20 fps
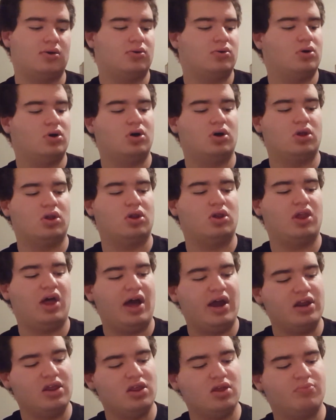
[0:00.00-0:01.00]
Now a
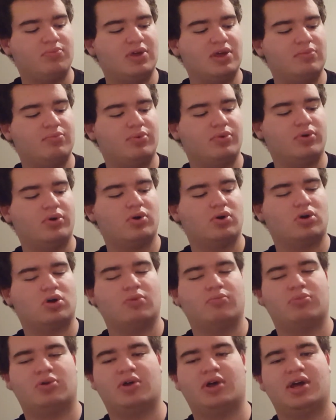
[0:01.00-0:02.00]
lot of the
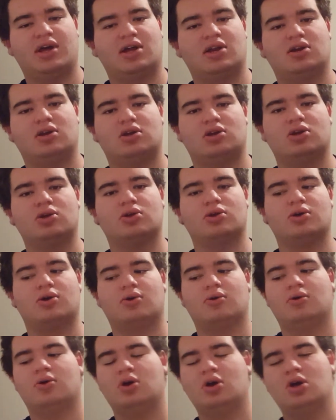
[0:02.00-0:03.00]
people complain,
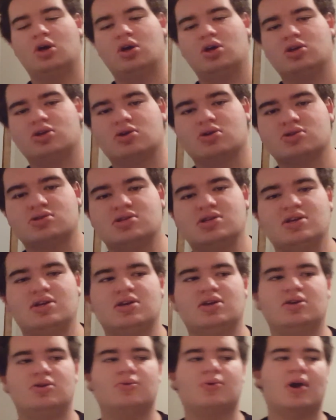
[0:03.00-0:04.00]

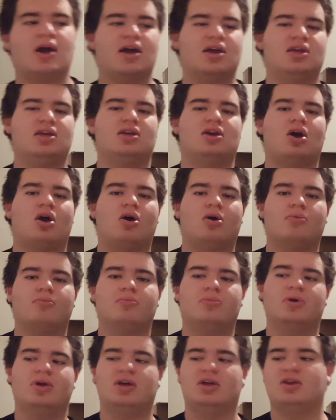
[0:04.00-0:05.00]
you'll see you got
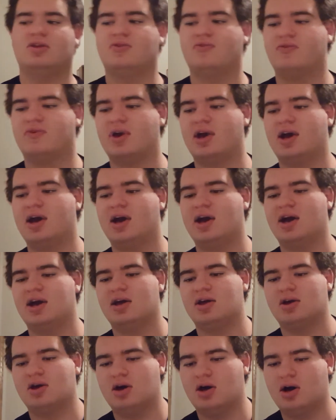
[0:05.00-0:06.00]
Yum and you've
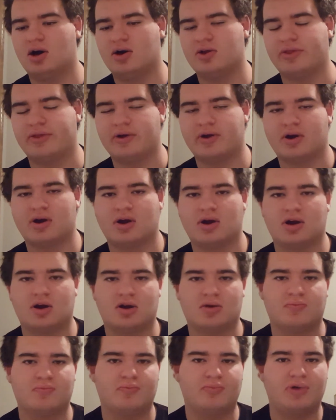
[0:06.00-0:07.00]
got
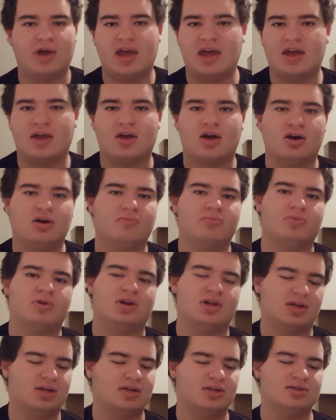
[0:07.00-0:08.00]
other bait
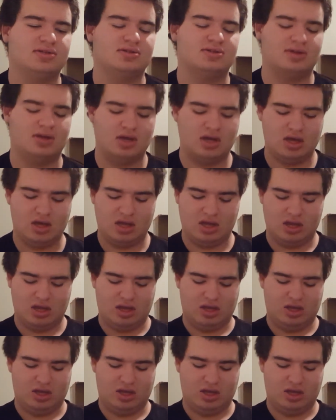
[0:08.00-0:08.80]
companies